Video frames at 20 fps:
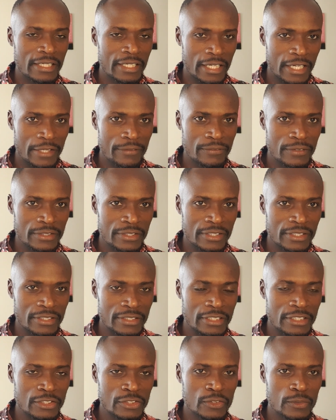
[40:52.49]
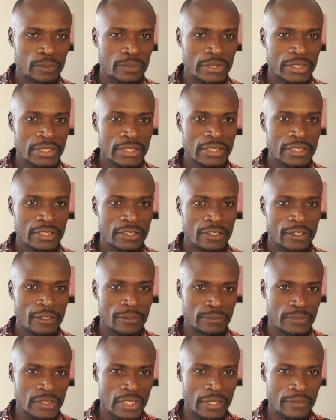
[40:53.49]
Everything needs to be
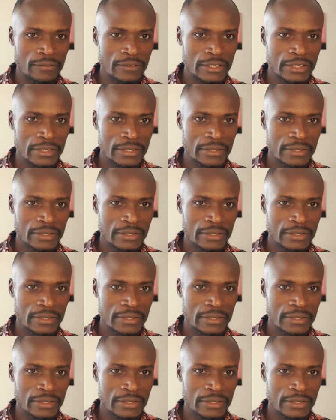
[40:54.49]
observed.